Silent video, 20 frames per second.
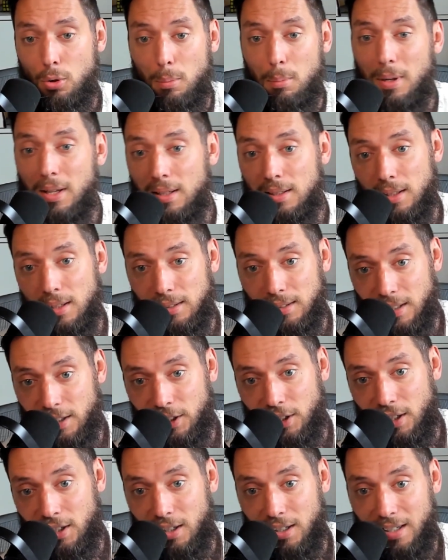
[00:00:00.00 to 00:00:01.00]
It means that
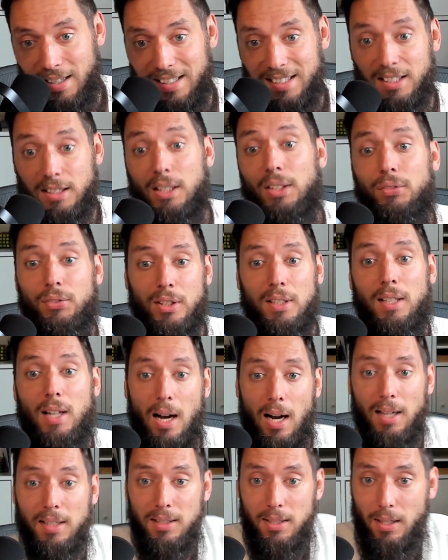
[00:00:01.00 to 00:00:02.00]
there is different
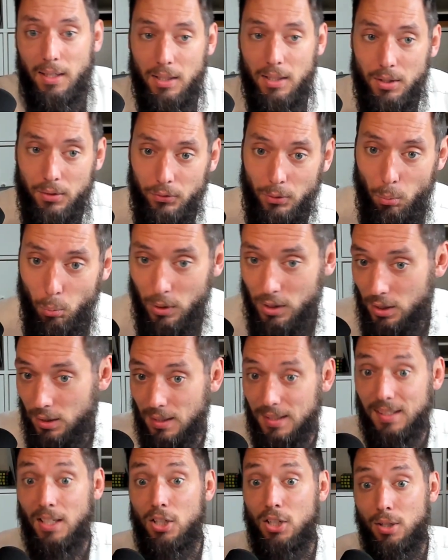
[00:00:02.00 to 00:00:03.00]
context from which
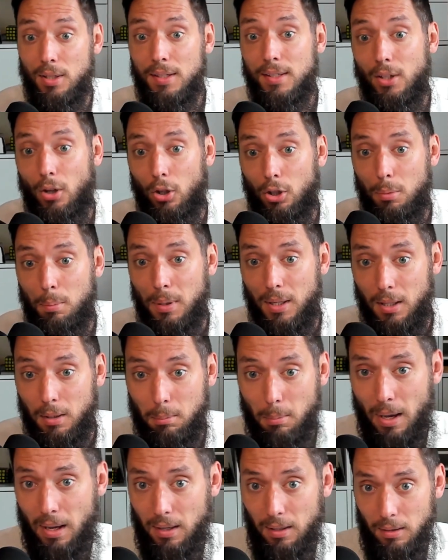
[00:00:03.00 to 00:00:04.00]
decisions are being
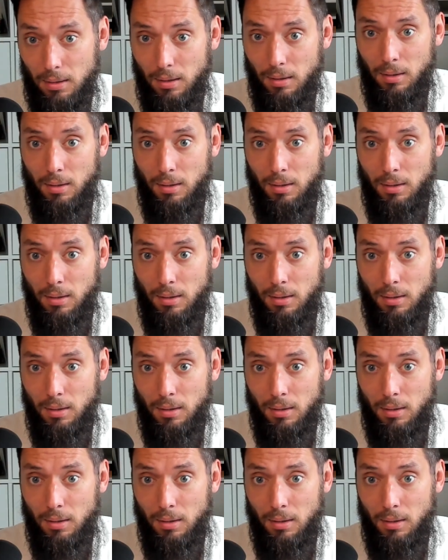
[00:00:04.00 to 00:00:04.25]
made.